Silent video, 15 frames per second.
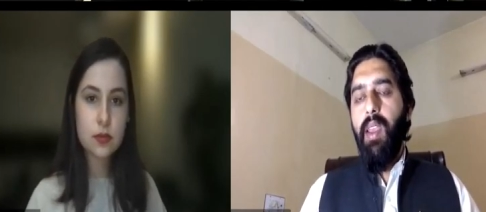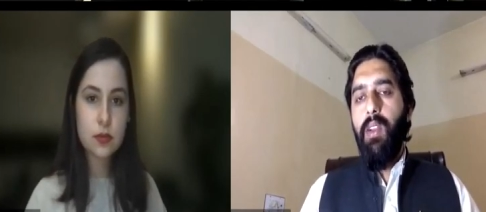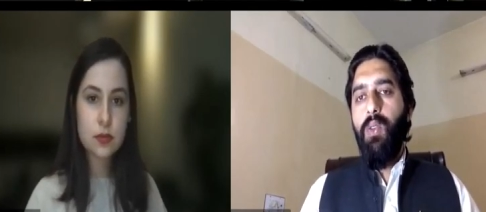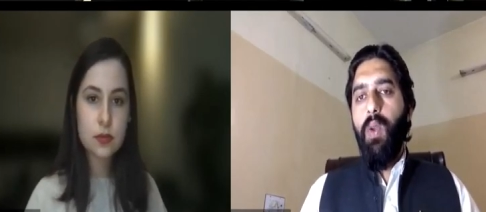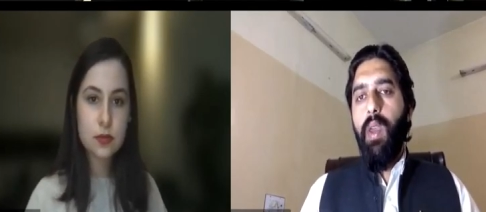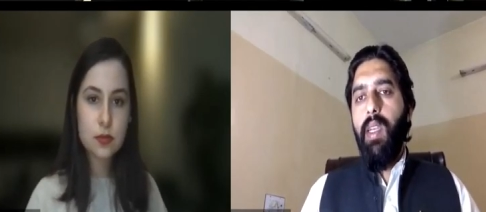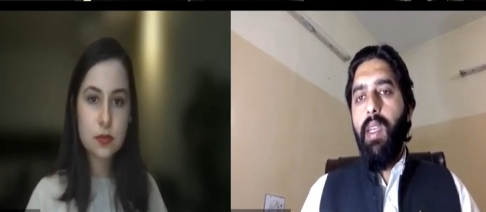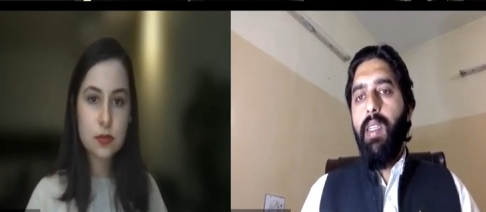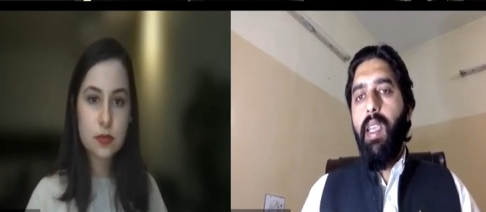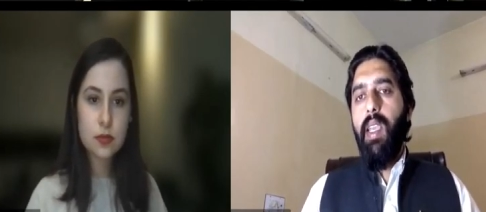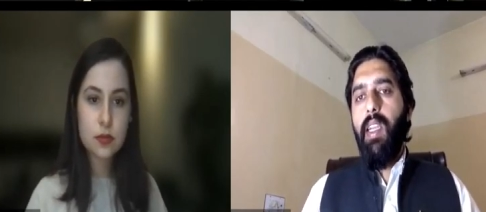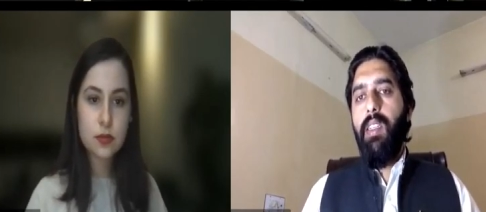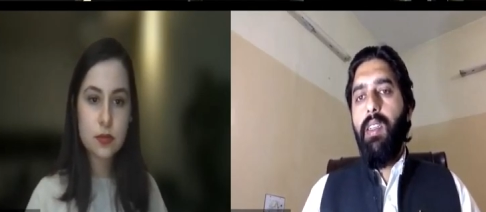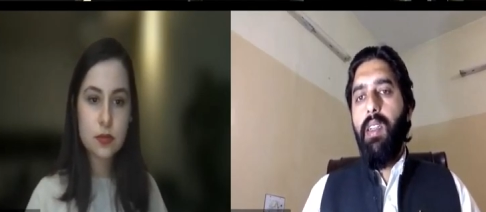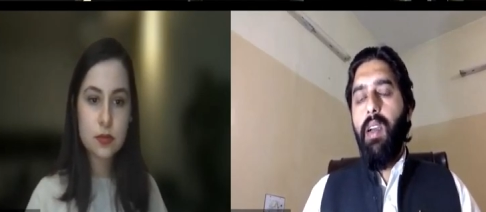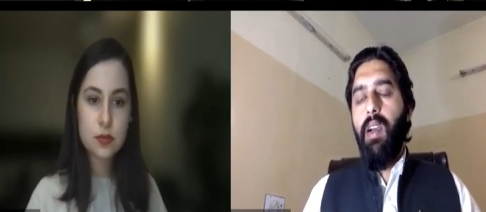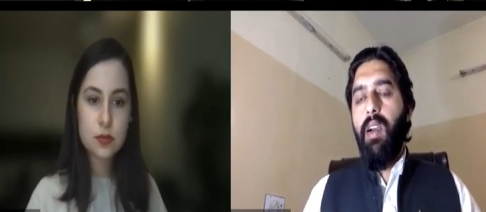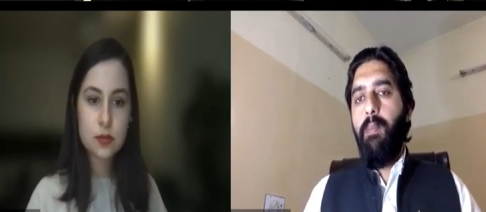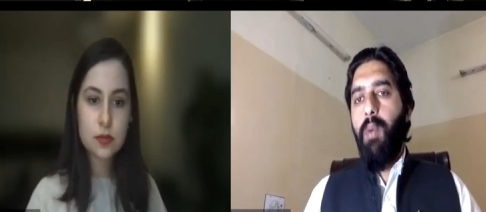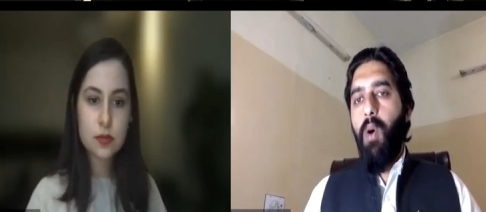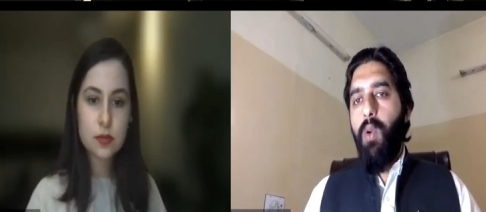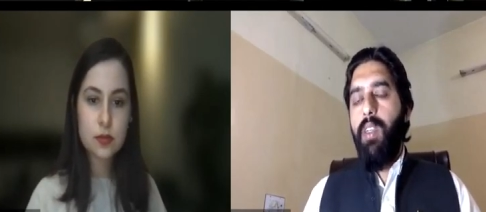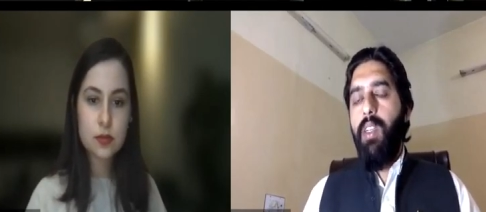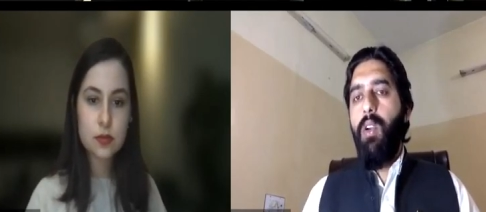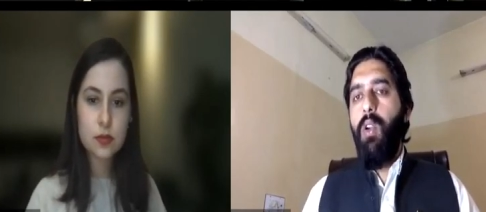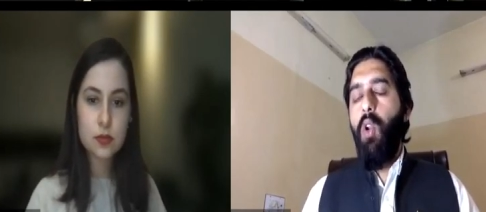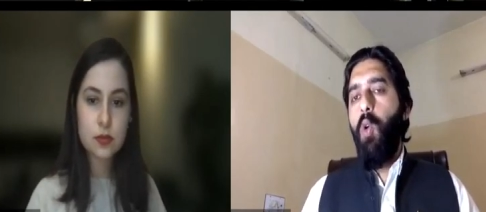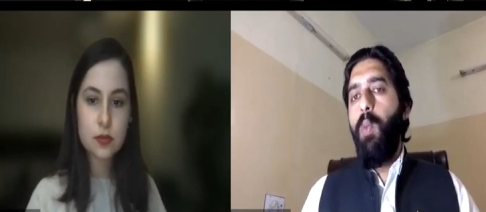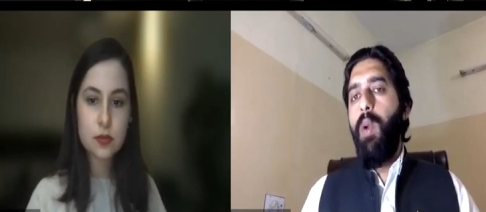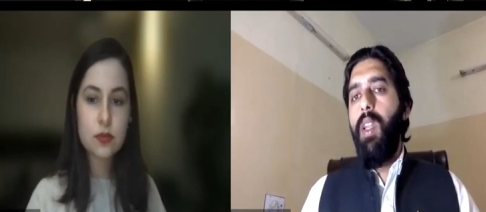Speaker 1: to eradicate poverty
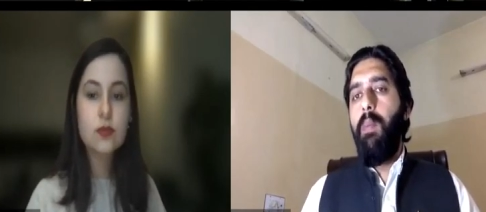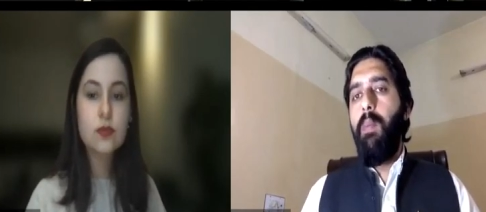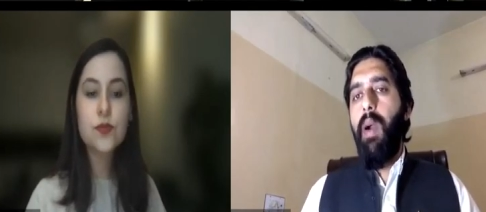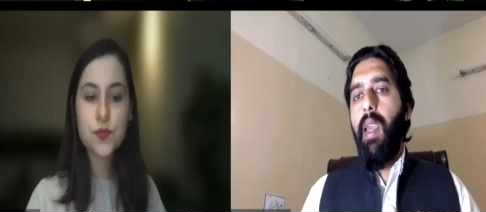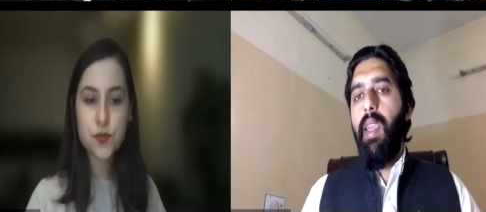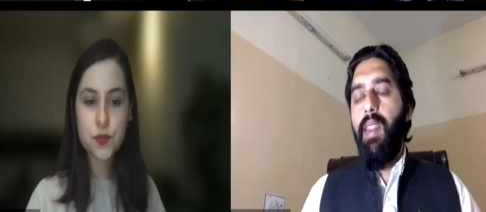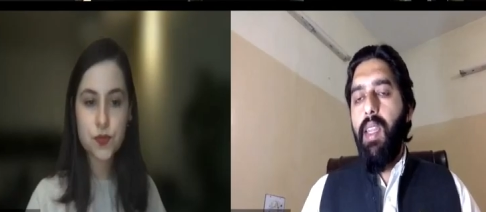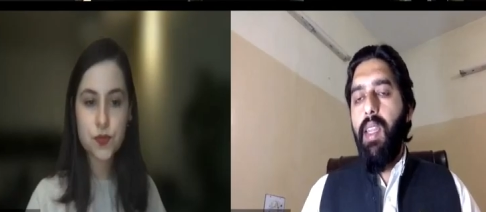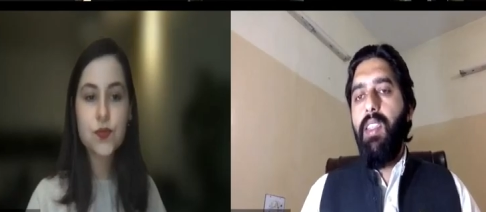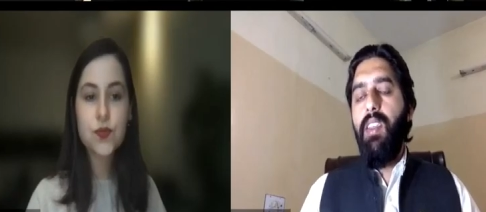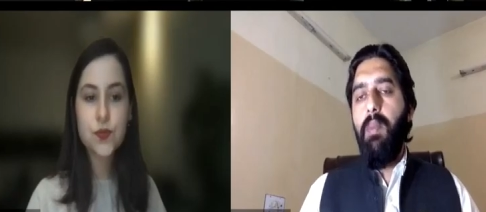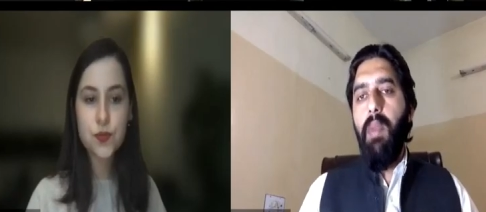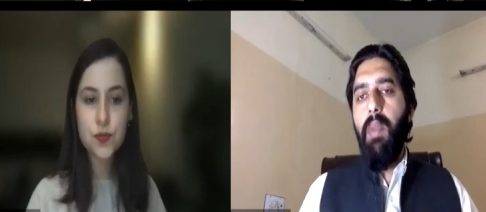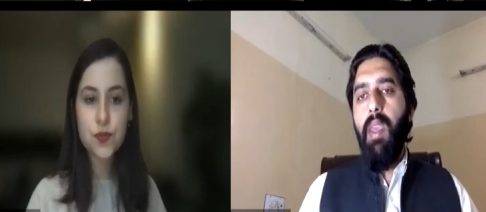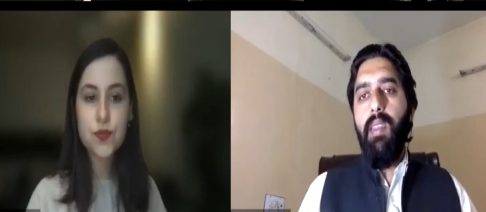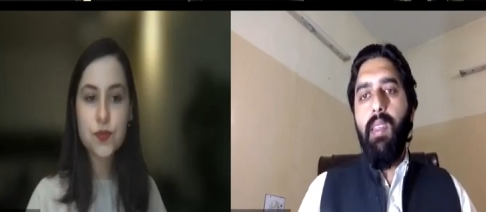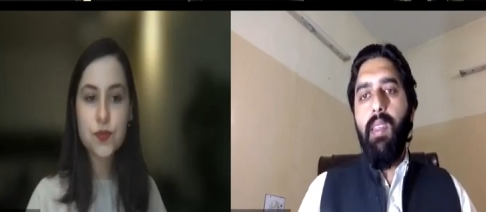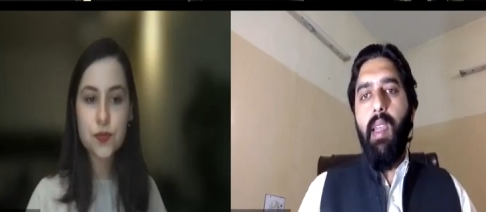globally by energy means,